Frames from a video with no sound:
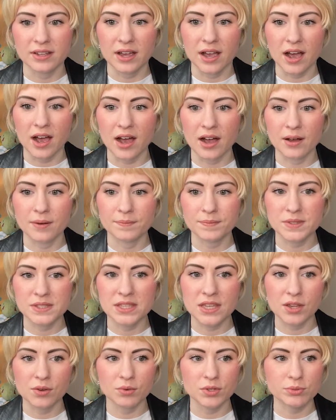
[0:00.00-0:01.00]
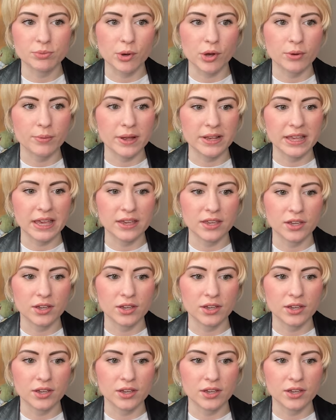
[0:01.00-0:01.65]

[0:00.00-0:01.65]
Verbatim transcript: Um, seeing which Pokemon get